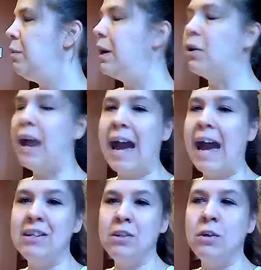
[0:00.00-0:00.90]
But her
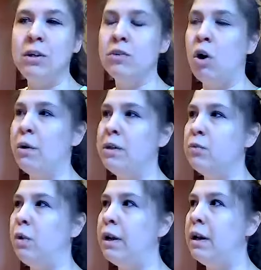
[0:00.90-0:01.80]
attitude is
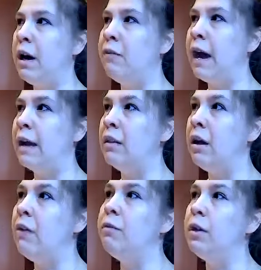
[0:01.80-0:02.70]
always one of, I
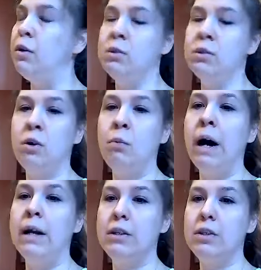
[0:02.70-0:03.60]
love you so
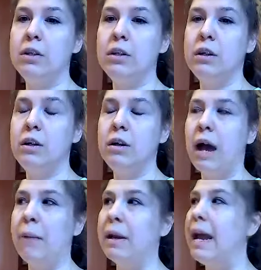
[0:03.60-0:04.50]
much.
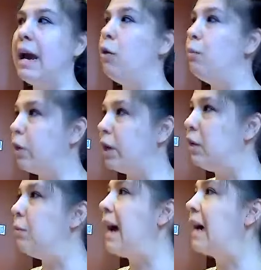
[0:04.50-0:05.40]
I'm going to help bring
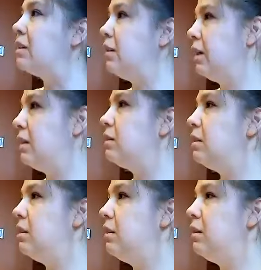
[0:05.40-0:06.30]
you back to
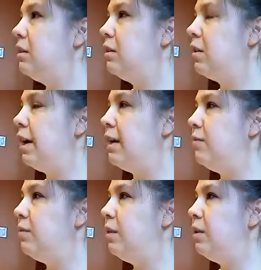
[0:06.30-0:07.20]
this. Right.
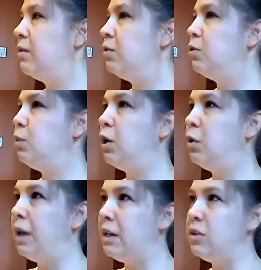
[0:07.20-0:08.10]
So as we
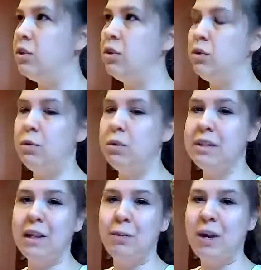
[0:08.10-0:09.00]
go into
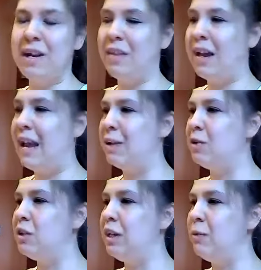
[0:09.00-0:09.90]
celebrating that
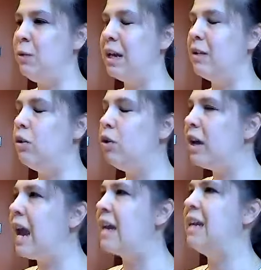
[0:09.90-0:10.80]
energy, we can
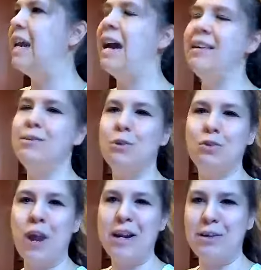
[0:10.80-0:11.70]
look at it as we're
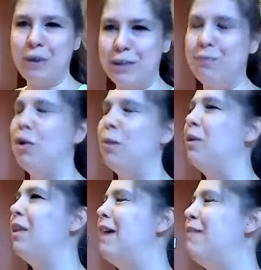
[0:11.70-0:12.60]
trying to transform
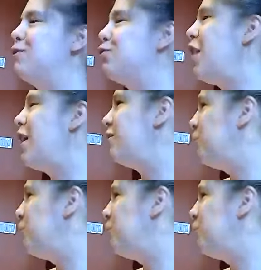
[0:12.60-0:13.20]
our lives, we're trying